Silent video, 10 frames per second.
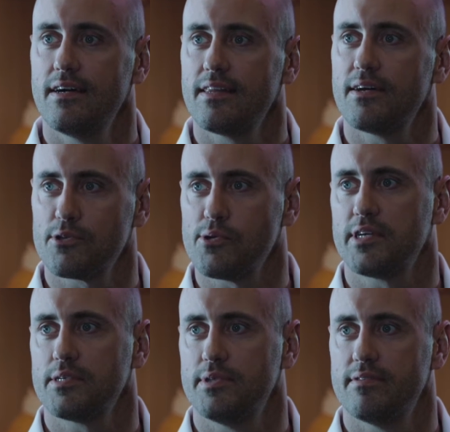there was
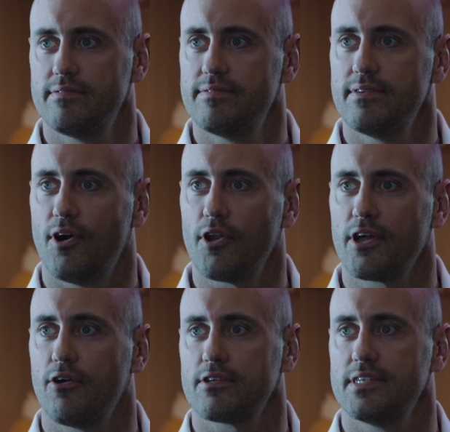always a bit of a hotly
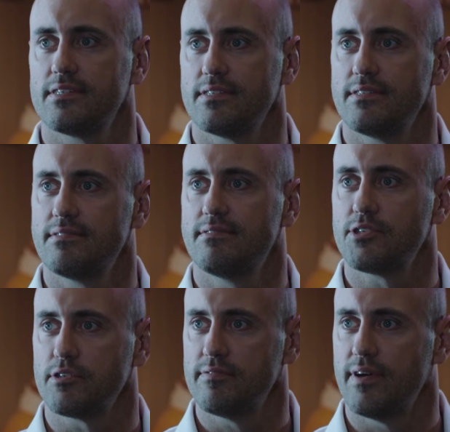contested
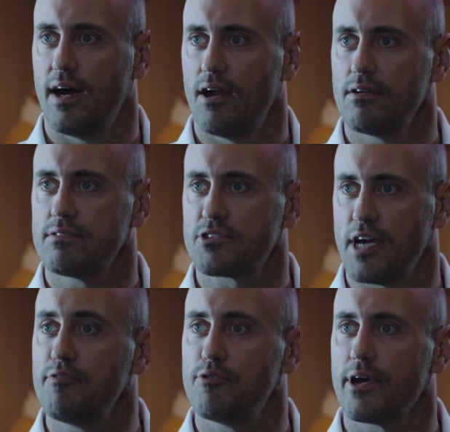sort of
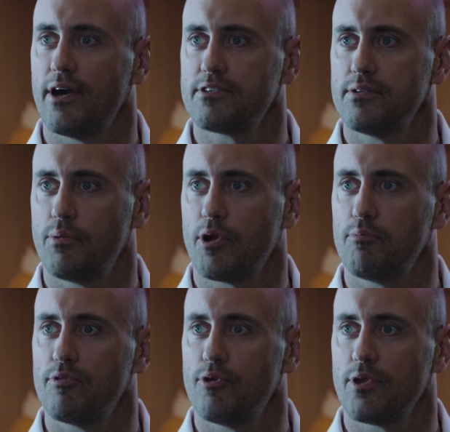scuffle that went
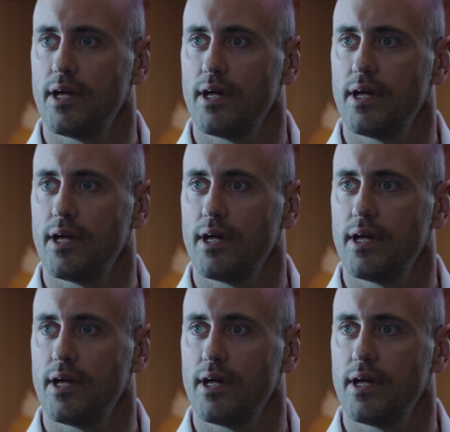on before